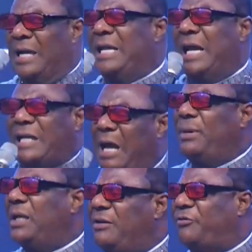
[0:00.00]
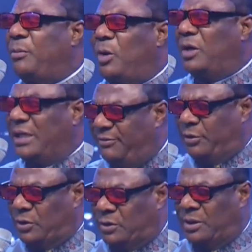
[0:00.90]
their coming in for more
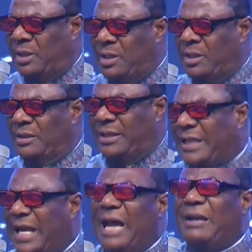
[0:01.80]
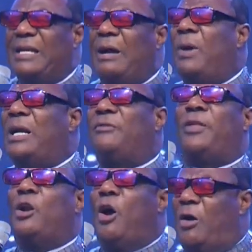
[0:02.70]
evil, declaring the word of
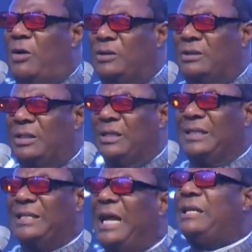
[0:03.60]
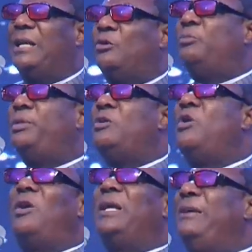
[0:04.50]
the Lord that there will be
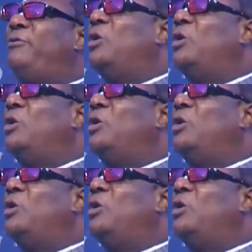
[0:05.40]
no evil